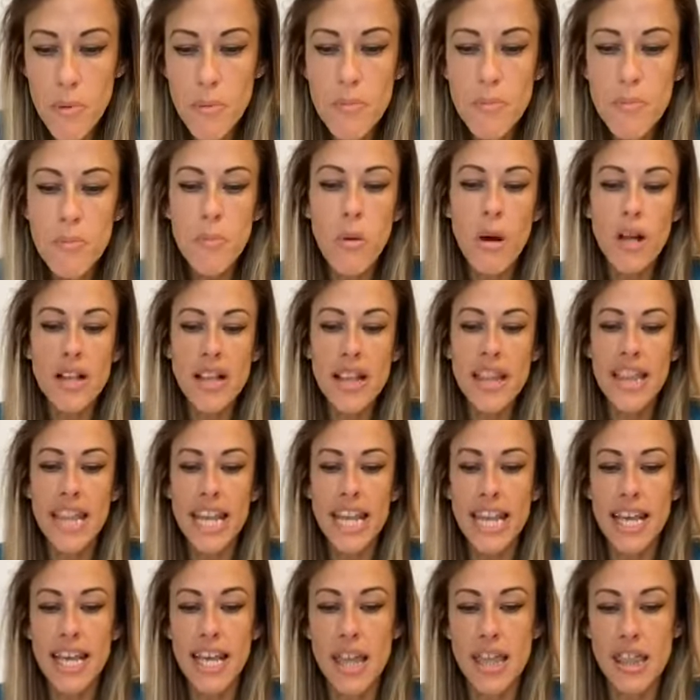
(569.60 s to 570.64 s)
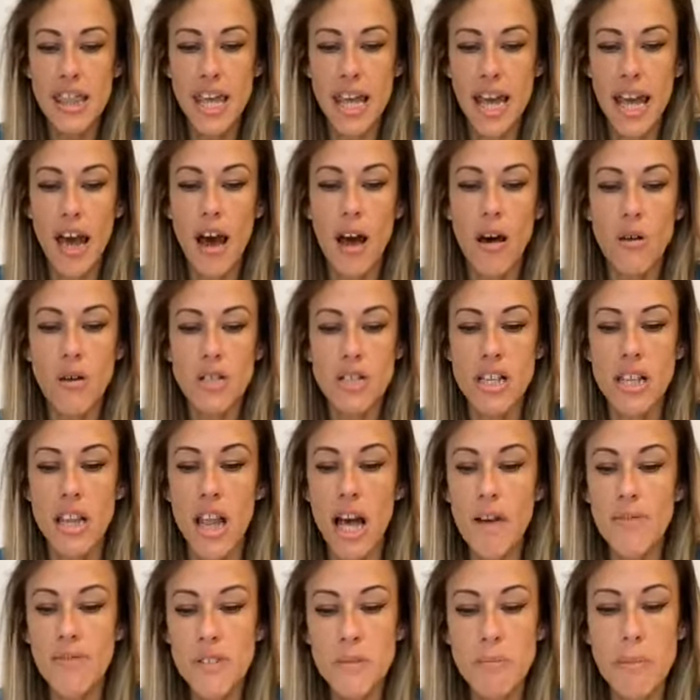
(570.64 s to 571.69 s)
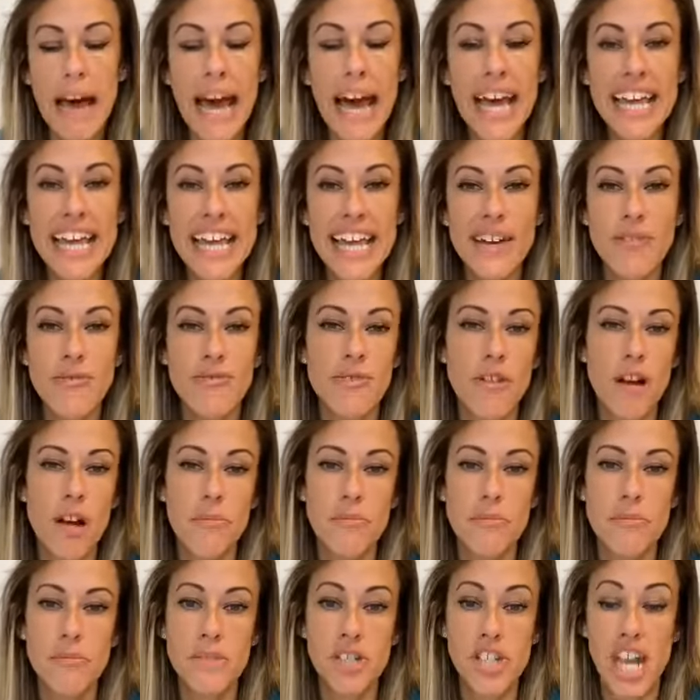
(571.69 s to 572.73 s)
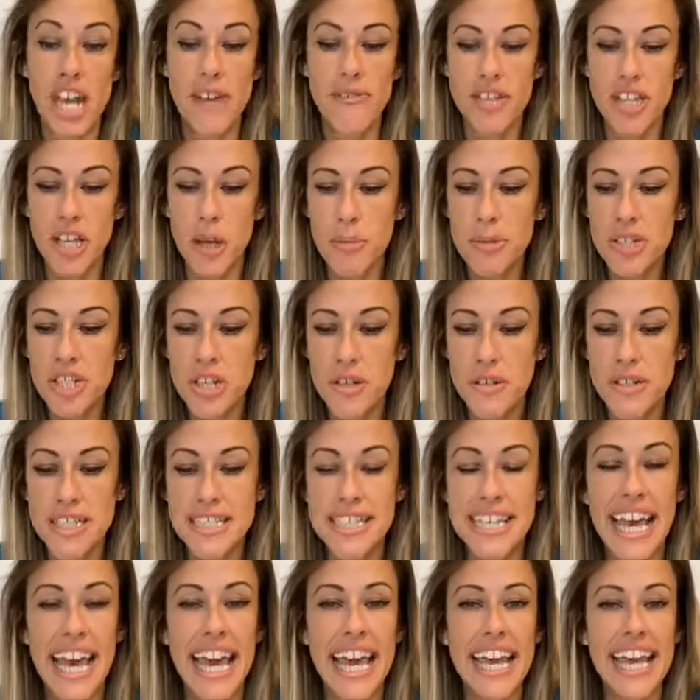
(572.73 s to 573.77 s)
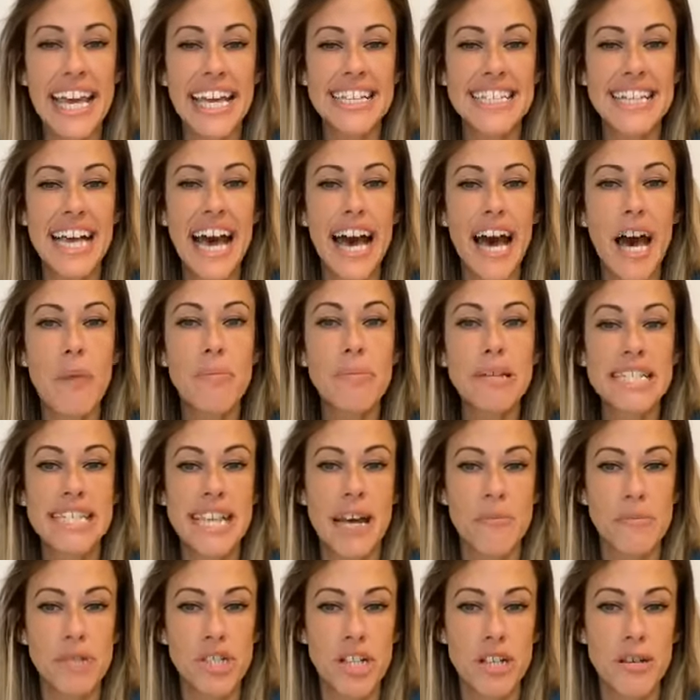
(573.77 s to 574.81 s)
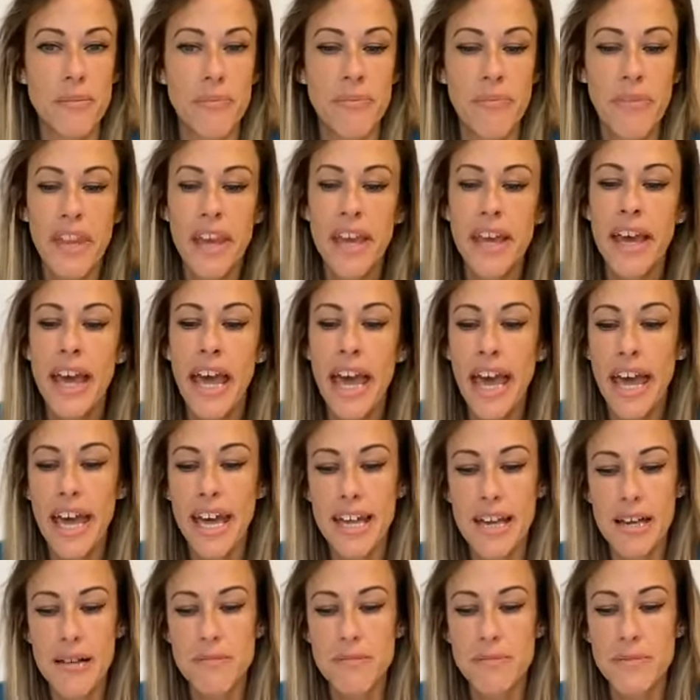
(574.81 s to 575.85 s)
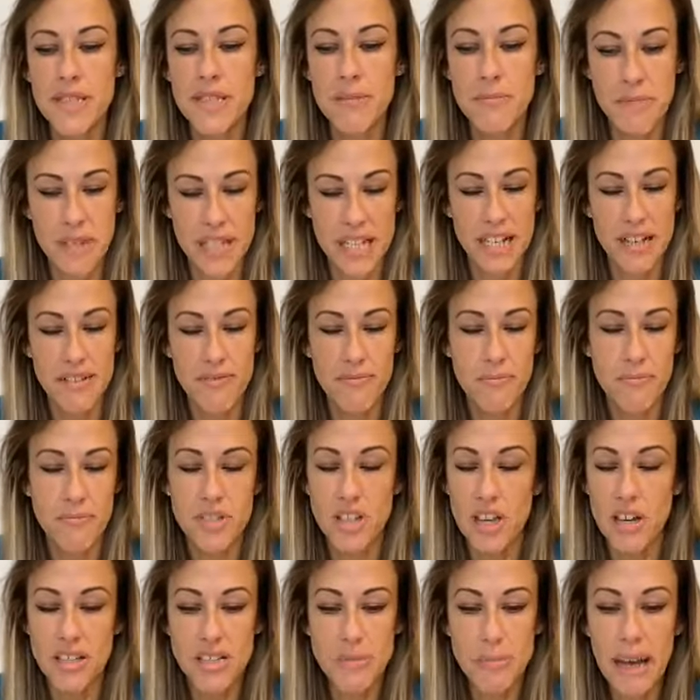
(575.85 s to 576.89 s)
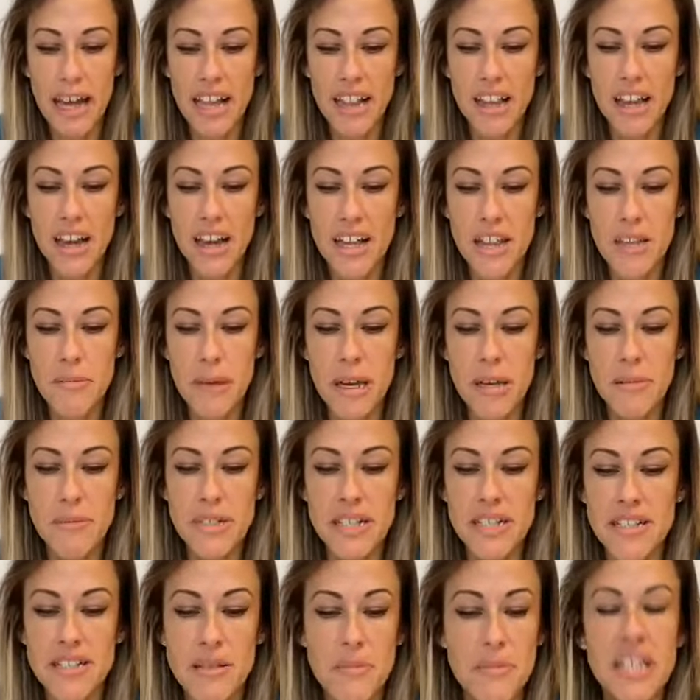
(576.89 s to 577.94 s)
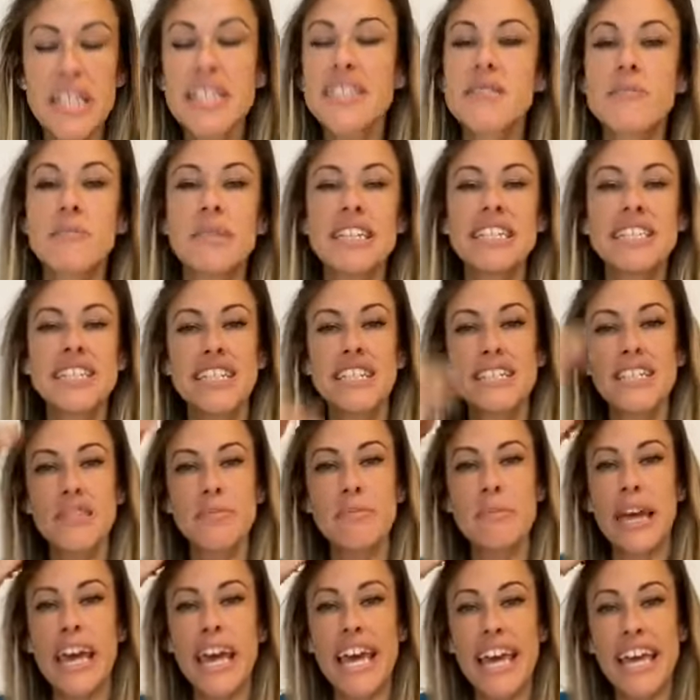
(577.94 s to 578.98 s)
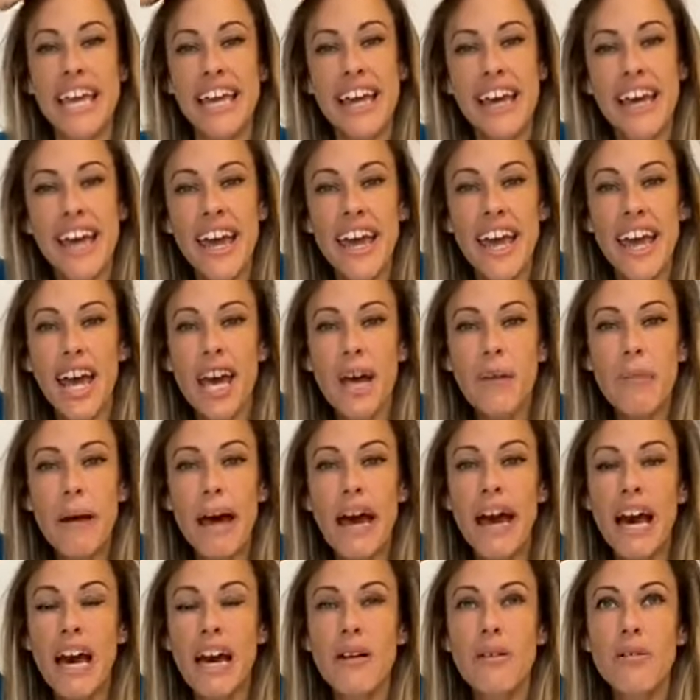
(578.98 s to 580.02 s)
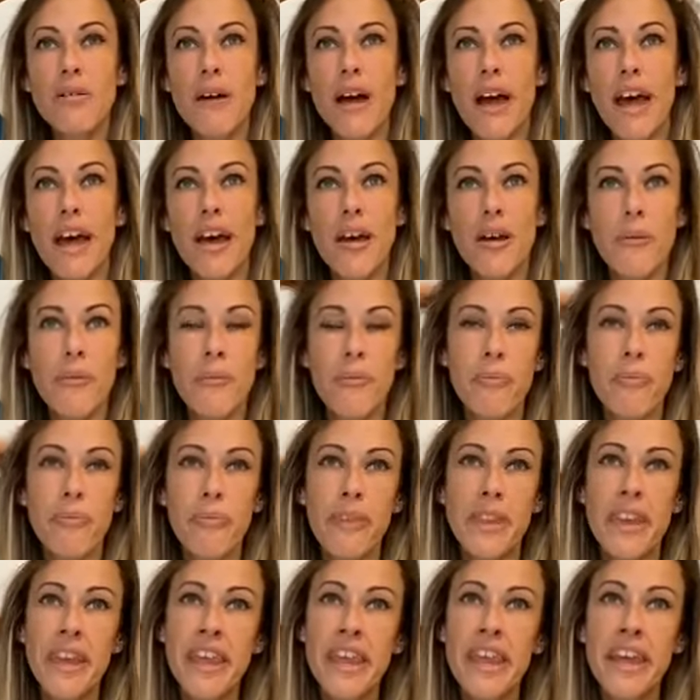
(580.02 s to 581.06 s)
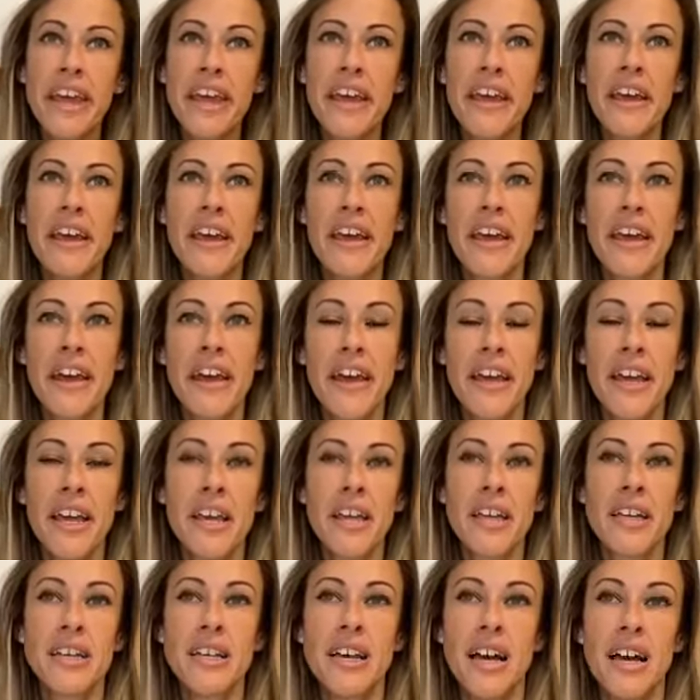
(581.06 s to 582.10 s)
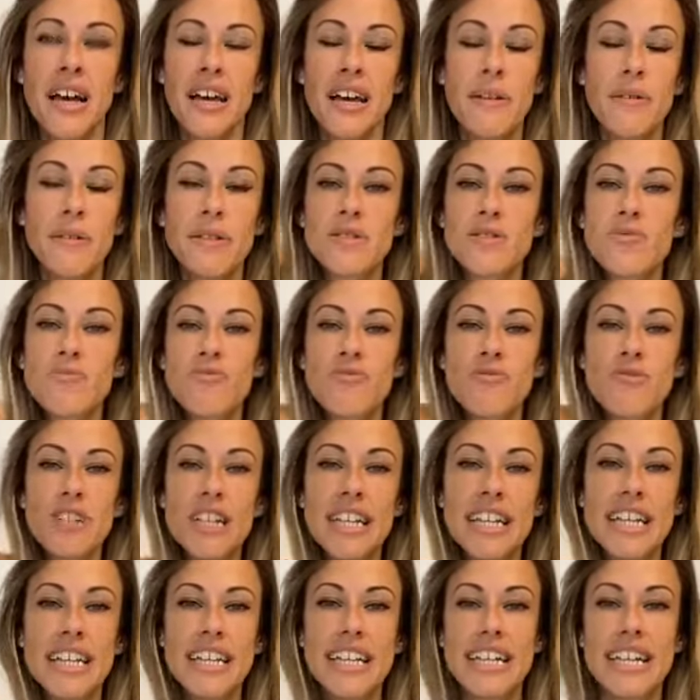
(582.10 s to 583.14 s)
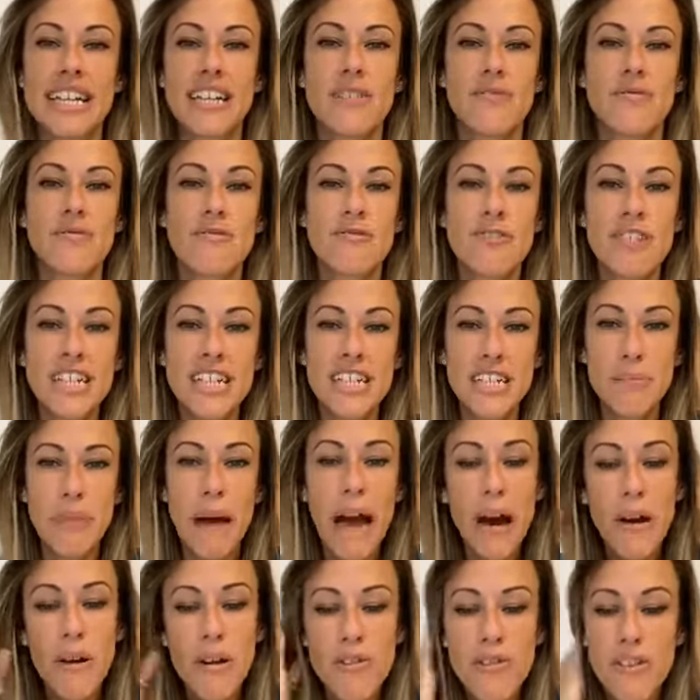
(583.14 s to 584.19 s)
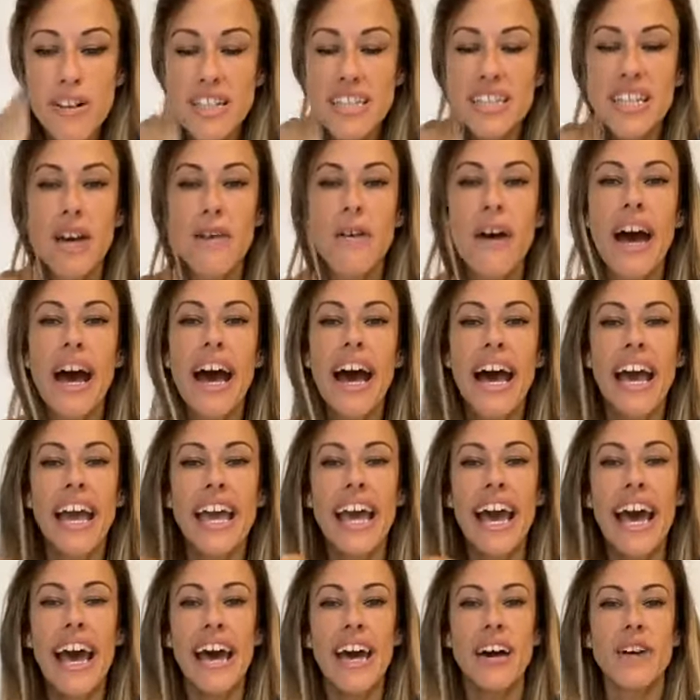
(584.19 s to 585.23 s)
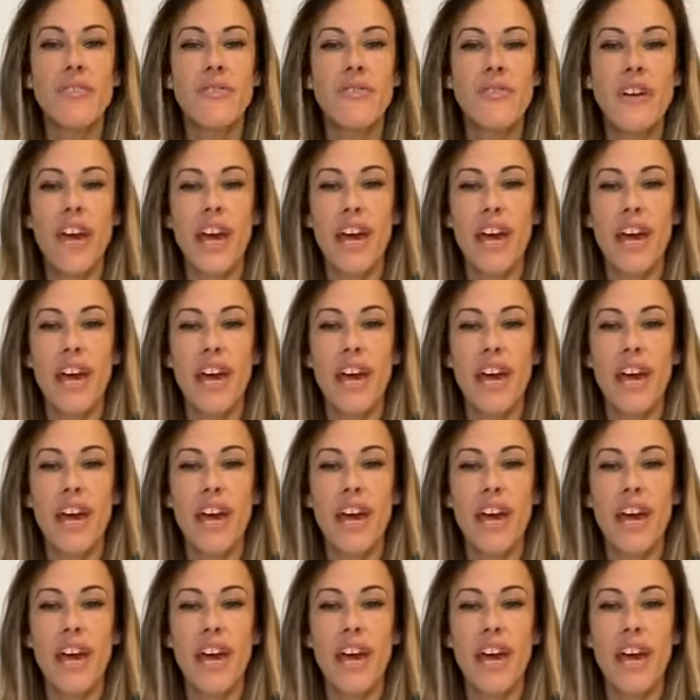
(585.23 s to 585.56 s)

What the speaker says: One thing that holds a lot of us back from sharing the opportunity is our perception. Something I've talked about a lot at the moment. Something somebody said to me about, it was really, really powerful. So I have,